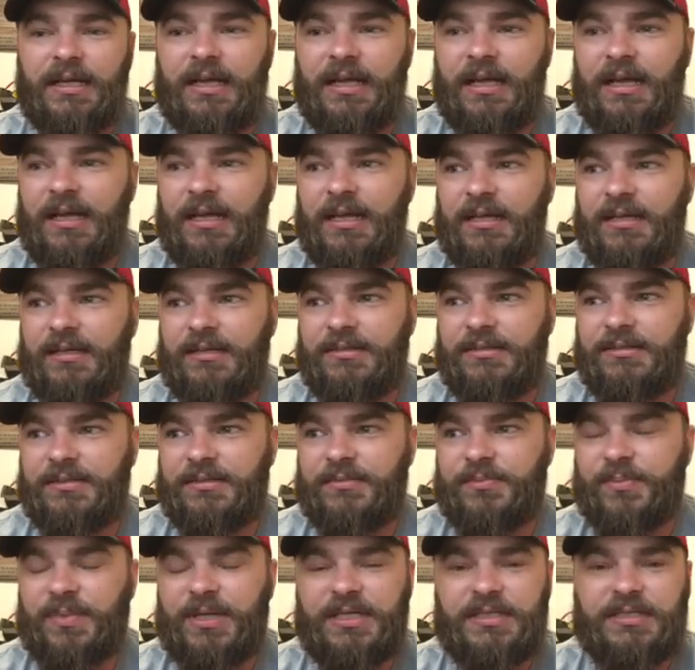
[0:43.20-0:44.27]
and
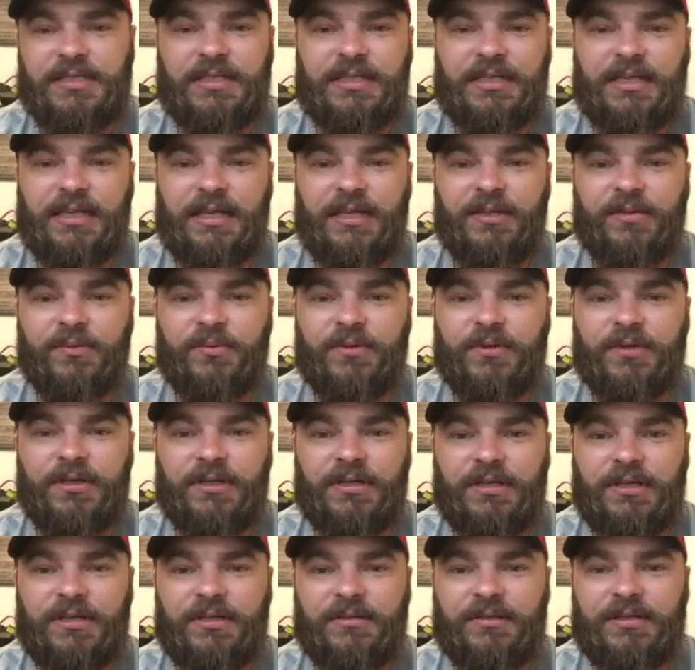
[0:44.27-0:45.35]
just piecing together one and
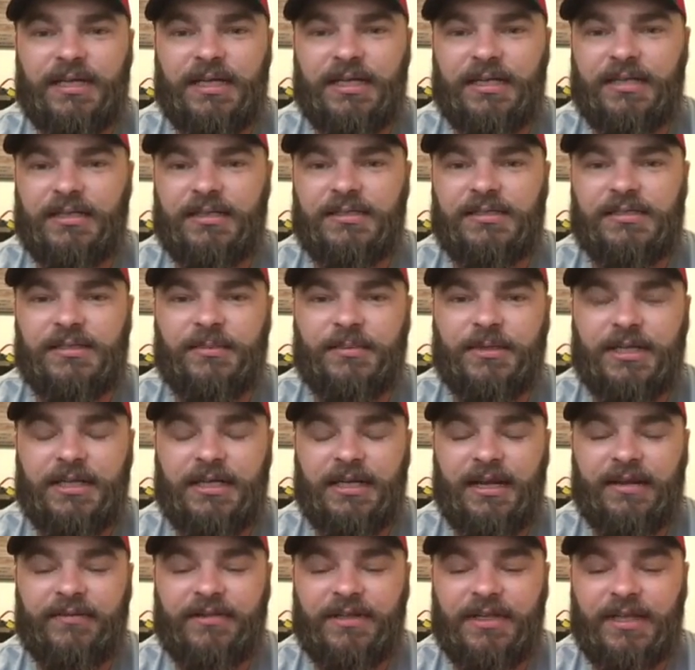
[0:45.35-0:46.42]
then taking it to somebody and
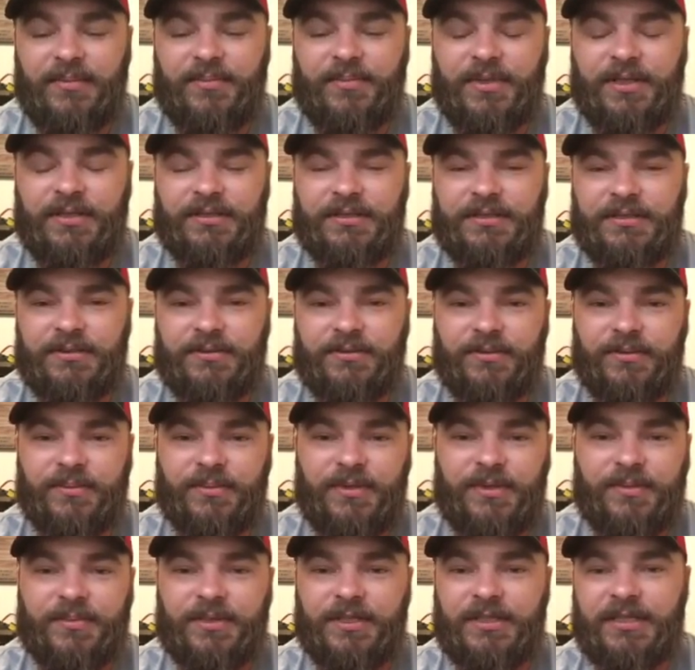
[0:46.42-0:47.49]
having them build it, or
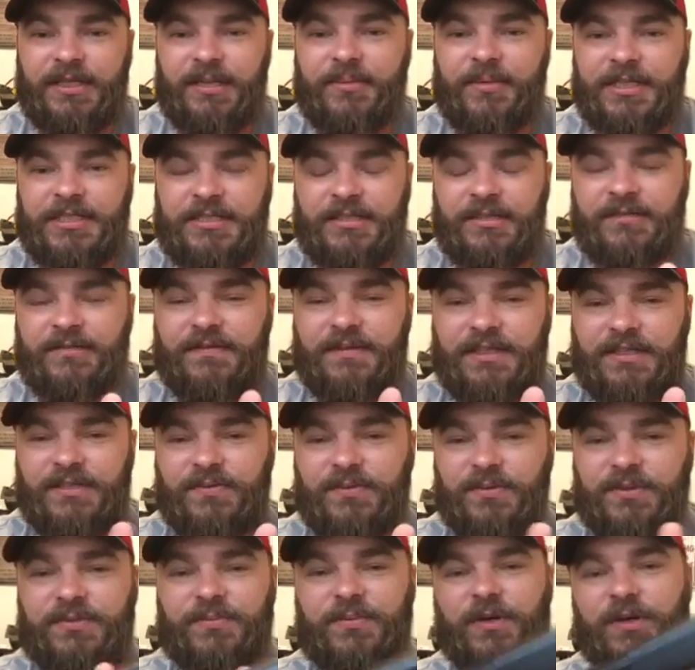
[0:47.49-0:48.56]
me building it myself,
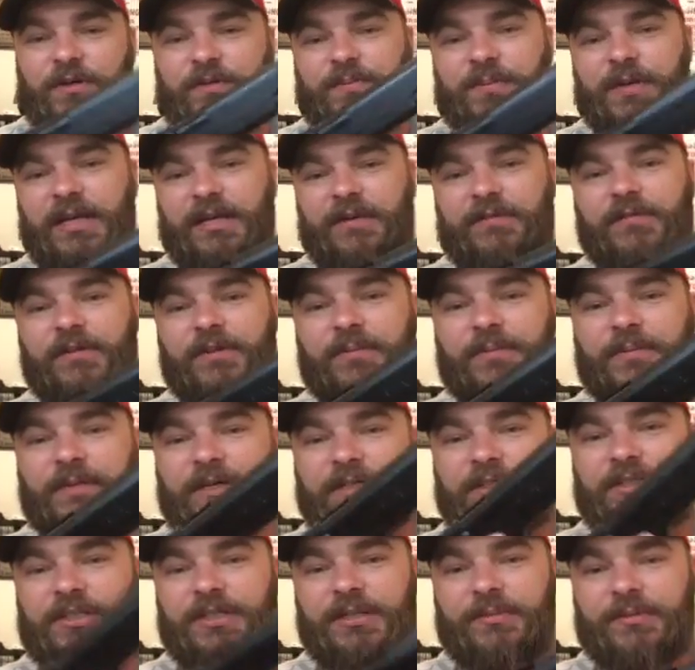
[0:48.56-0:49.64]
this was most bang for your
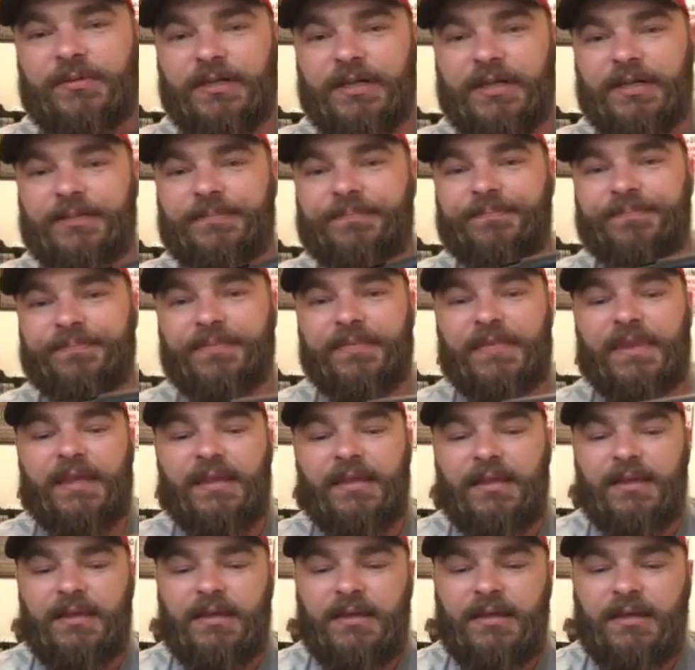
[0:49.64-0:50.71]
buck cheaper gun.
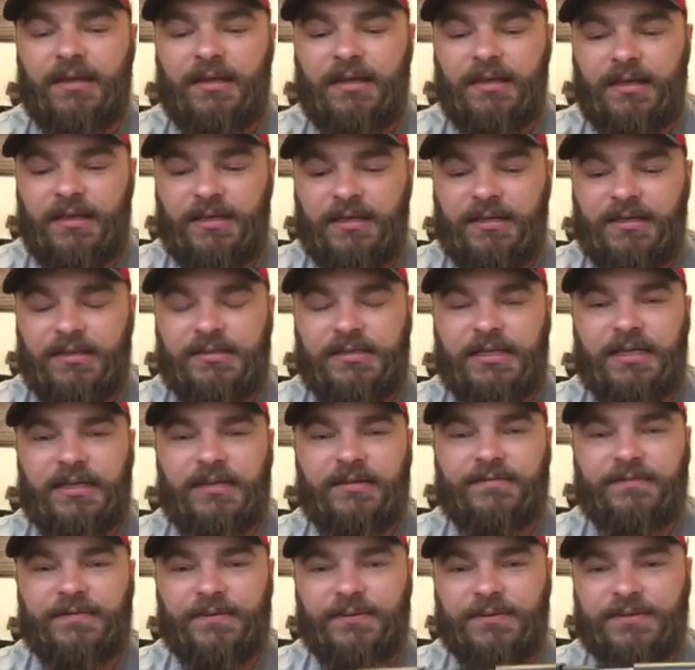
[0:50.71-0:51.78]
It is
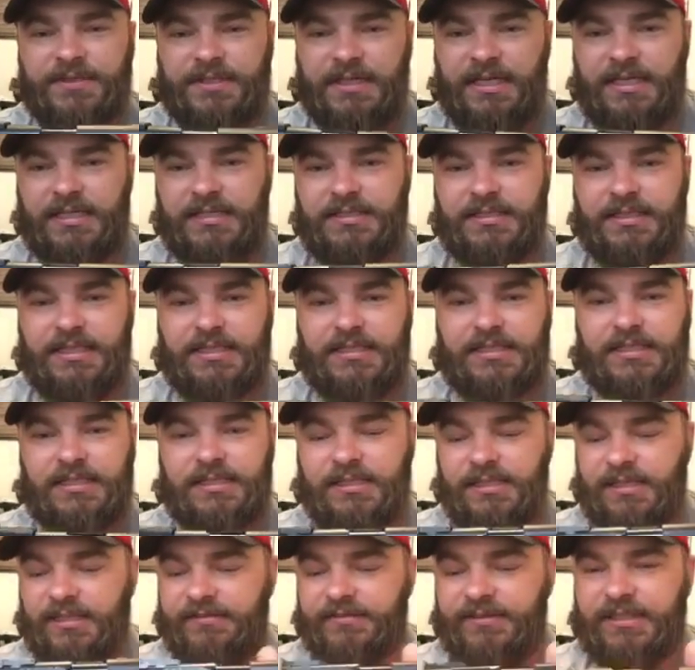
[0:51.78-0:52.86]
a full-size
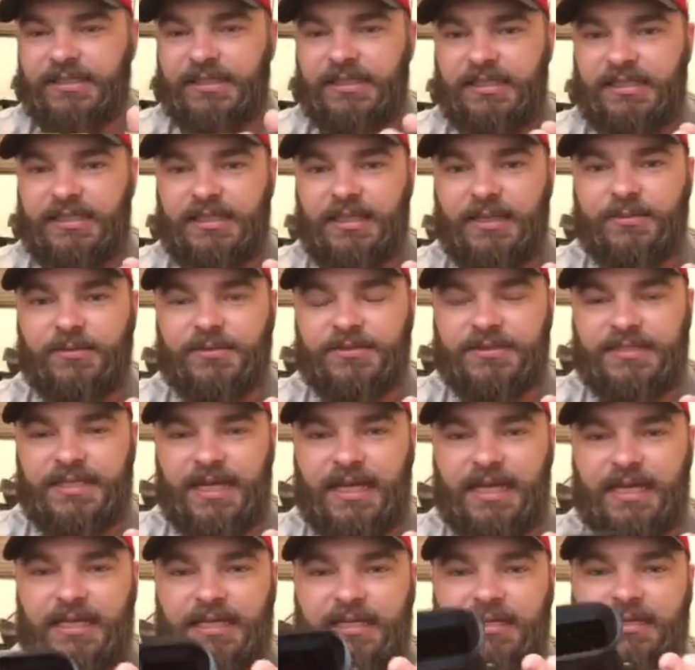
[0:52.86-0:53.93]
1911 double
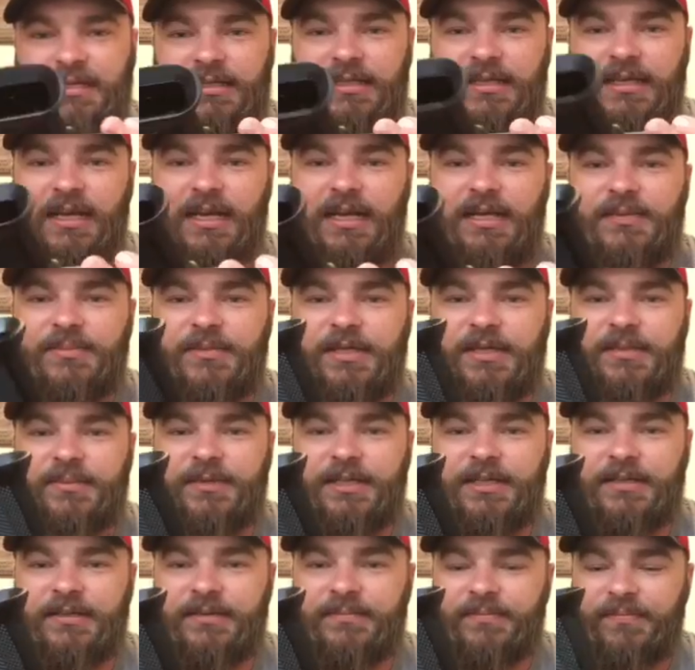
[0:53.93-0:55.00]
stack
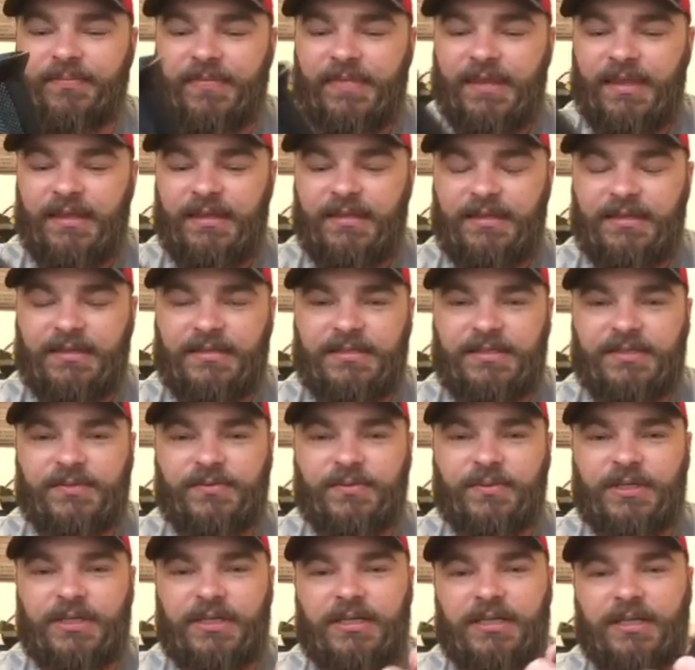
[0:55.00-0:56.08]
9mm. This is
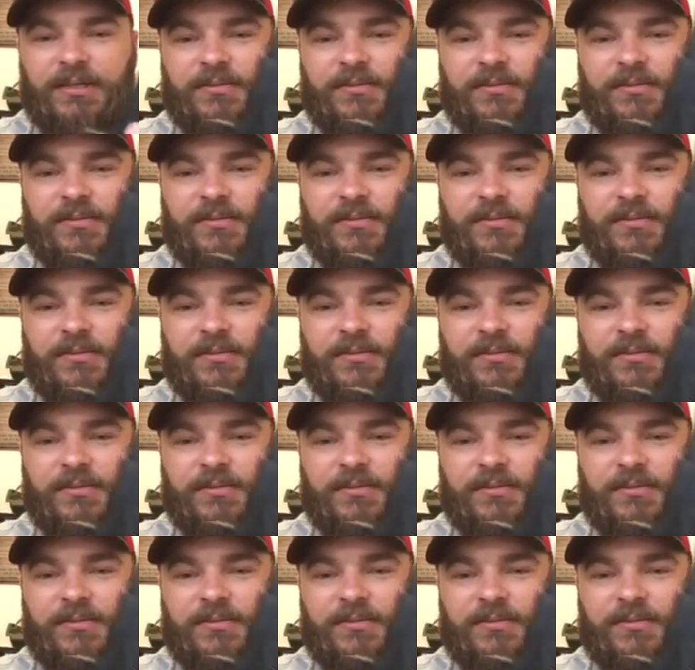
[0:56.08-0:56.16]
what it